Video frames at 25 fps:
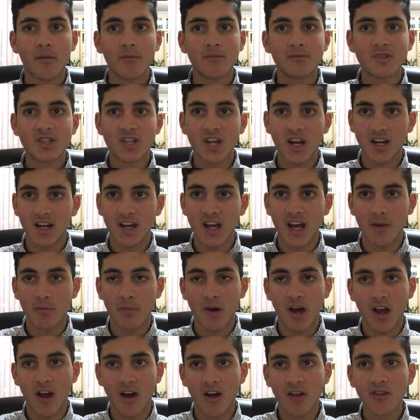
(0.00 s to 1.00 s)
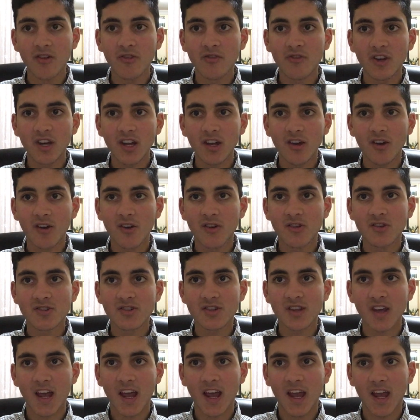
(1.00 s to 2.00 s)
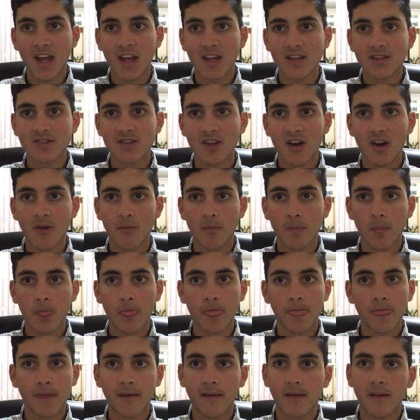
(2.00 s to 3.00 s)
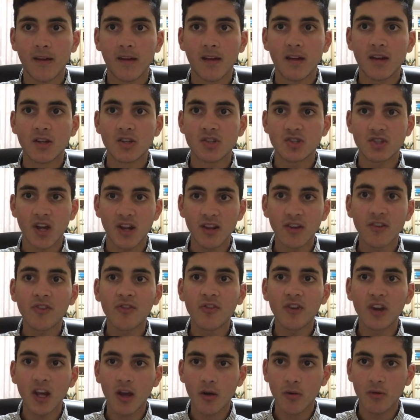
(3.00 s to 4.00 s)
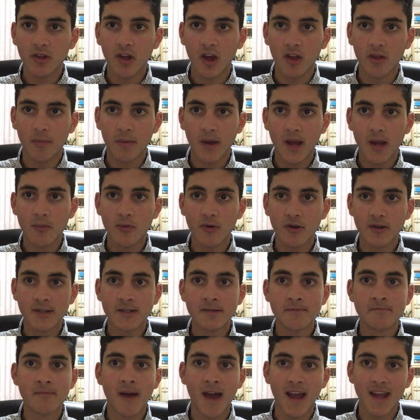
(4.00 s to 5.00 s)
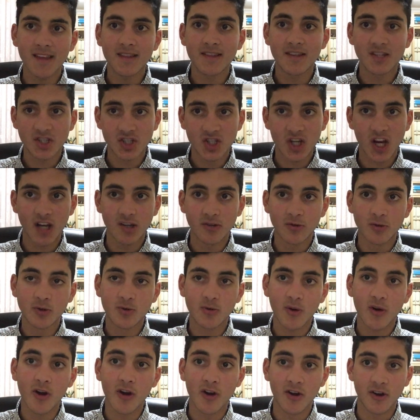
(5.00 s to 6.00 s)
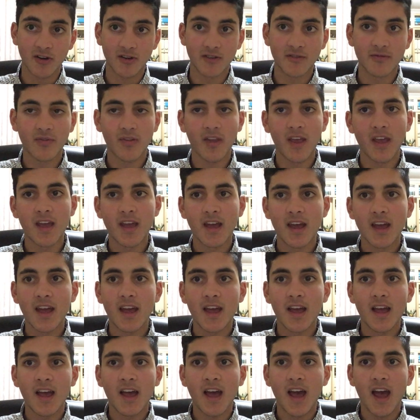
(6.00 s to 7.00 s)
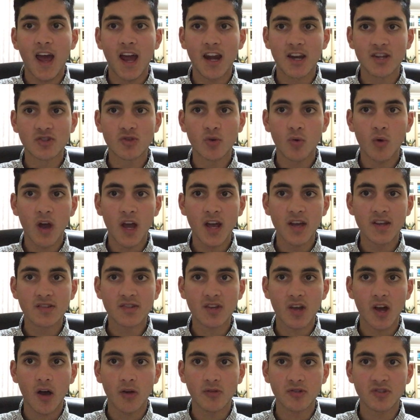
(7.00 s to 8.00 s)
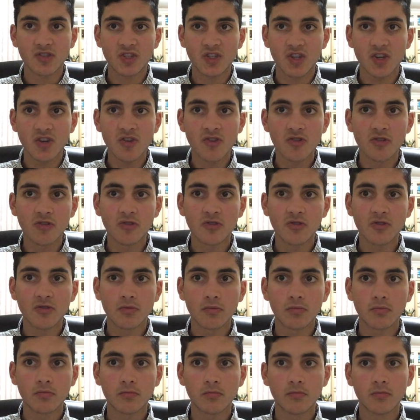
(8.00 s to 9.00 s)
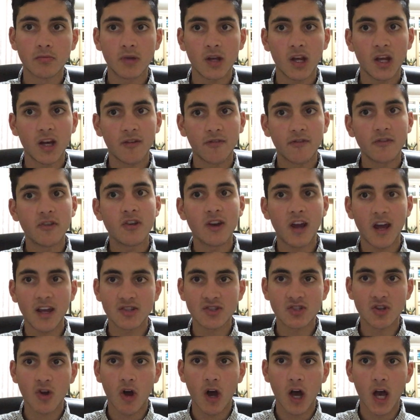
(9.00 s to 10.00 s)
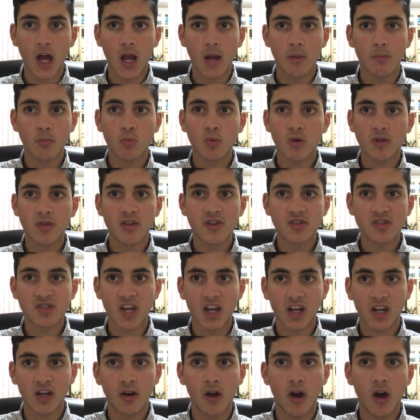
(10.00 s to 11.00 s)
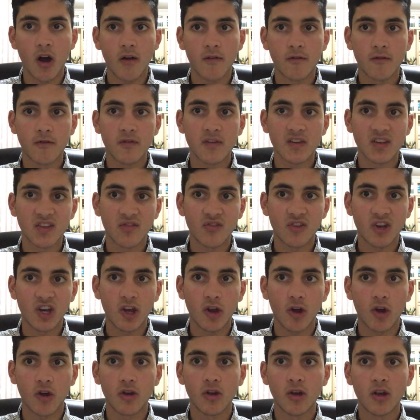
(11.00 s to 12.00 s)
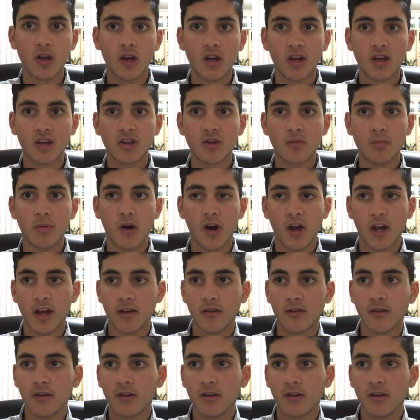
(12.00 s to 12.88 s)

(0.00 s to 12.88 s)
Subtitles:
Check out my other videos. And share this video with other people and make this channel grow. And as always, I'll see you in a few days' time with the second half of this video. Goodbye.